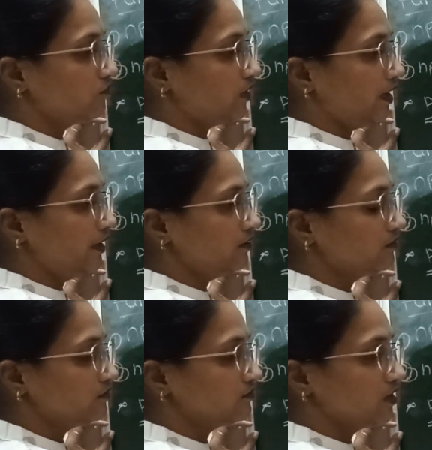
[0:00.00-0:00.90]
5
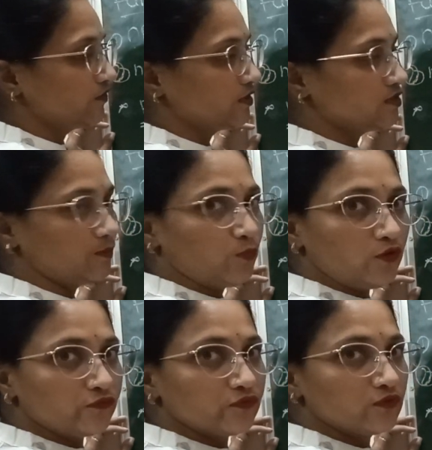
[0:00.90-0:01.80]
then with the jump
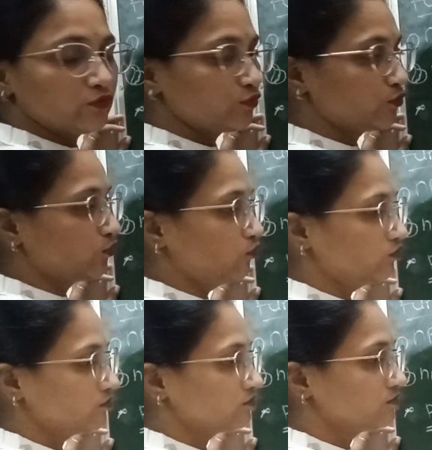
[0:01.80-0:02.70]
of
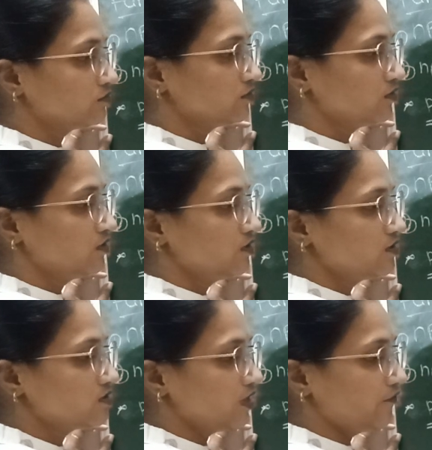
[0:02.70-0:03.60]
2
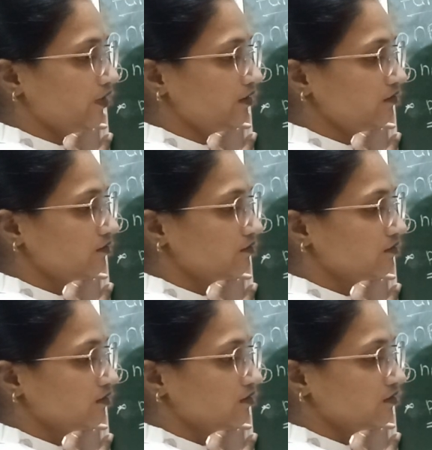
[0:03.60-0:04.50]
7
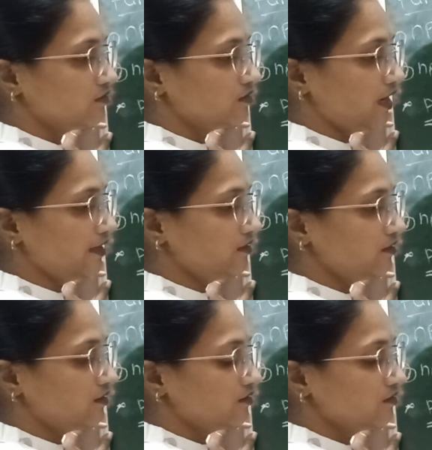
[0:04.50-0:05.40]
9
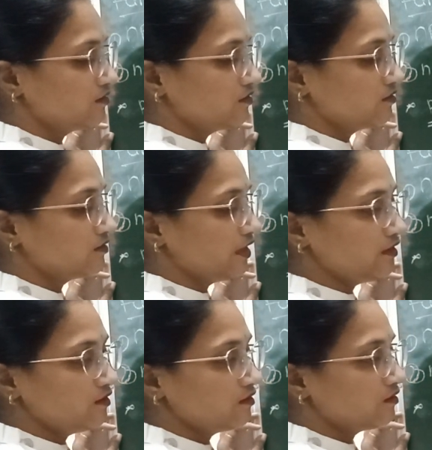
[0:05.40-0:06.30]

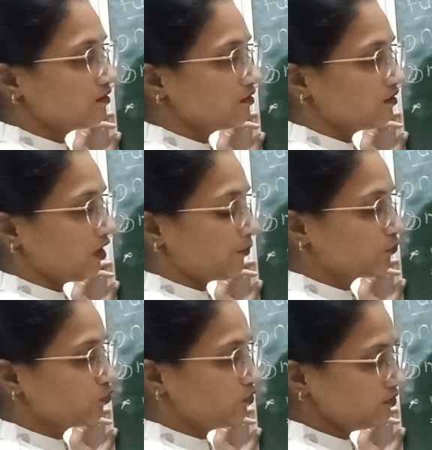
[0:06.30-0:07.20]
then
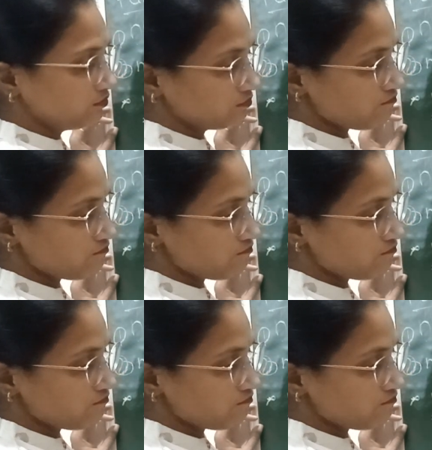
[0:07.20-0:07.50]
up to